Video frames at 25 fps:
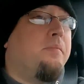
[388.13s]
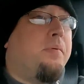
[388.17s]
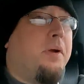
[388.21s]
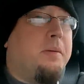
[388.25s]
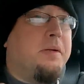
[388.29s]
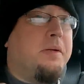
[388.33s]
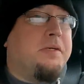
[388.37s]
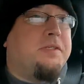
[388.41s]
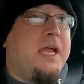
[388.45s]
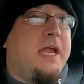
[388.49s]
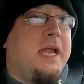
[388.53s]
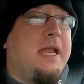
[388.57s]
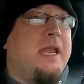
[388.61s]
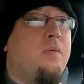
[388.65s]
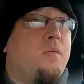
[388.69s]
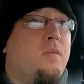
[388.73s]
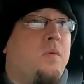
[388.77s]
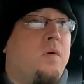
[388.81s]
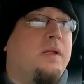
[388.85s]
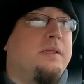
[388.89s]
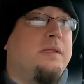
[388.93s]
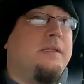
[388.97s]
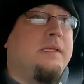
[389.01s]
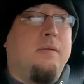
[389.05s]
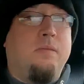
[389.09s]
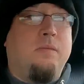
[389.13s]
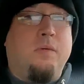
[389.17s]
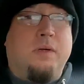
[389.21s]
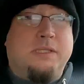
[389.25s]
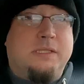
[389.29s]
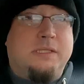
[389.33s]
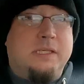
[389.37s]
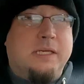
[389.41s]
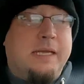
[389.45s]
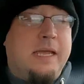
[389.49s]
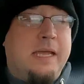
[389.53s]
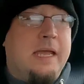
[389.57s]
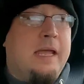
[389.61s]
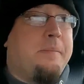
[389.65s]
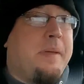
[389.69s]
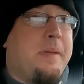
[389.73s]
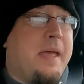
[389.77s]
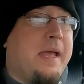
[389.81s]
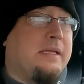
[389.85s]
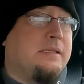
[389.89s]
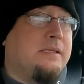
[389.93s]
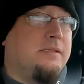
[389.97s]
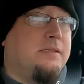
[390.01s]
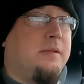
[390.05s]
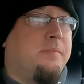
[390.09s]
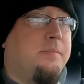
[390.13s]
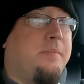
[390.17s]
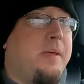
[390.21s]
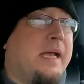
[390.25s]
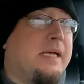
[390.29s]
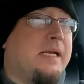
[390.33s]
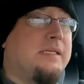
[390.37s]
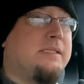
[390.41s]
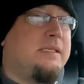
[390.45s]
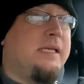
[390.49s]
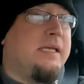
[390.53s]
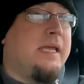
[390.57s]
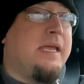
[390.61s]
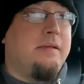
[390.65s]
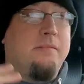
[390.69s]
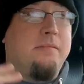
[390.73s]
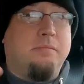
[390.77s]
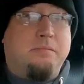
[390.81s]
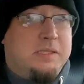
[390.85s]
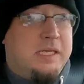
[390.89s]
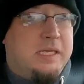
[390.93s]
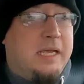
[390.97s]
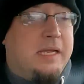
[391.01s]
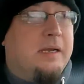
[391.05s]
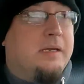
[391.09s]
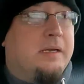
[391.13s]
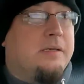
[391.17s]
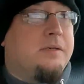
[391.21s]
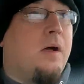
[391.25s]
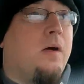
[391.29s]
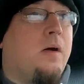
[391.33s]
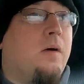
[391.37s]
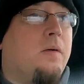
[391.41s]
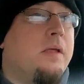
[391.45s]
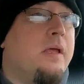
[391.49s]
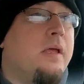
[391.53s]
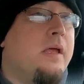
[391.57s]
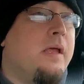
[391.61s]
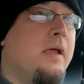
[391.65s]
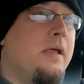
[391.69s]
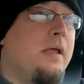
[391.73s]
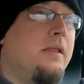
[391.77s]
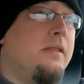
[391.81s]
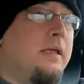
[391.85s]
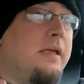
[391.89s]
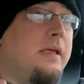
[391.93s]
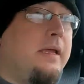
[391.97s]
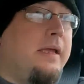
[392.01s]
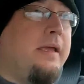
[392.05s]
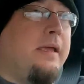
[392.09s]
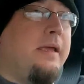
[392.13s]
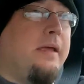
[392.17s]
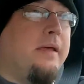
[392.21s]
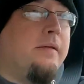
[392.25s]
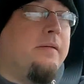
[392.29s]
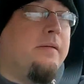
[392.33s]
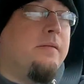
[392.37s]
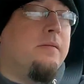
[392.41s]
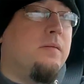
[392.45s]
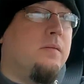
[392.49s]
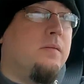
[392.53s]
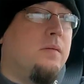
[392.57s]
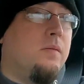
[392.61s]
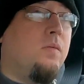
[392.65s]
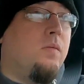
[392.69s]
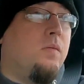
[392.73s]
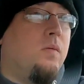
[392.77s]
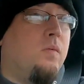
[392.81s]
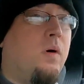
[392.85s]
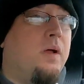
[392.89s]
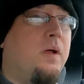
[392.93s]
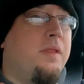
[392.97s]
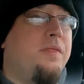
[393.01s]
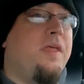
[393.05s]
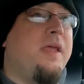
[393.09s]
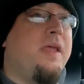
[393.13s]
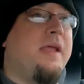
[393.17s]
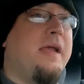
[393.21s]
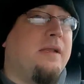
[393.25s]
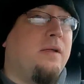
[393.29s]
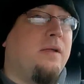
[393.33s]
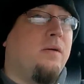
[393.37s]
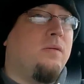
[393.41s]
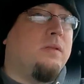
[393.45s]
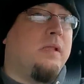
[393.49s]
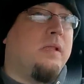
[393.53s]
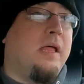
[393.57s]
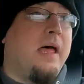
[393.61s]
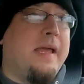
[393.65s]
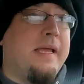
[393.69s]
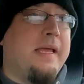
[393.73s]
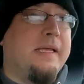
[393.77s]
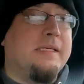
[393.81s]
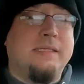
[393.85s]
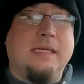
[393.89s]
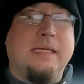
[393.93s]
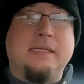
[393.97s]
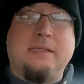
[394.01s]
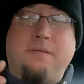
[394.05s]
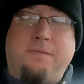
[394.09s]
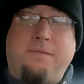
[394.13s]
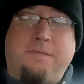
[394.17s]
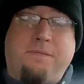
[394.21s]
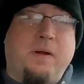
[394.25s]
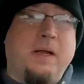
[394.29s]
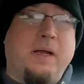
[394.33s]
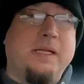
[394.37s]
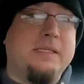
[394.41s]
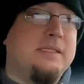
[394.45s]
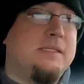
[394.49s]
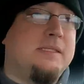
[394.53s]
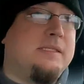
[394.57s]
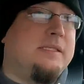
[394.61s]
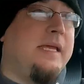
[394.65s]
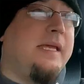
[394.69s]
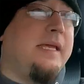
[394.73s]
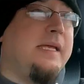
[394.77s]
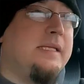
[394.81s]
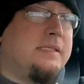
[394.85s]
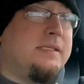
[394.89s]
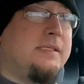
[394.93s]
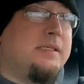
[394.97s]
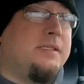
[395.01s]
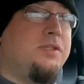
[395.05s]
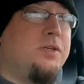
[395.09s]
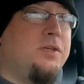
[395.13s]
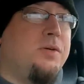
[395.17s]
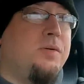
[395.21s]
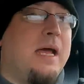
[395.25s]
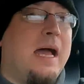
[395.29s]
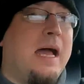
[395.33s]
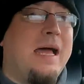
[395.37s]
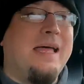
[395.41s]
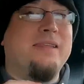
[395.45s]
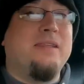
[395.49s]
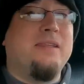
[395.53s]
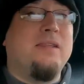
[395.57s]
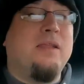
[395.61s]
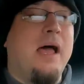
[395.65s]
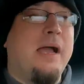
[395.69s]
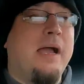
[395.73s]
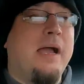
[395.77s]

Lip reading: Pretty much anyone that wants to get back into the back seat, say an adult. The one thing I don't like is that the front seats do not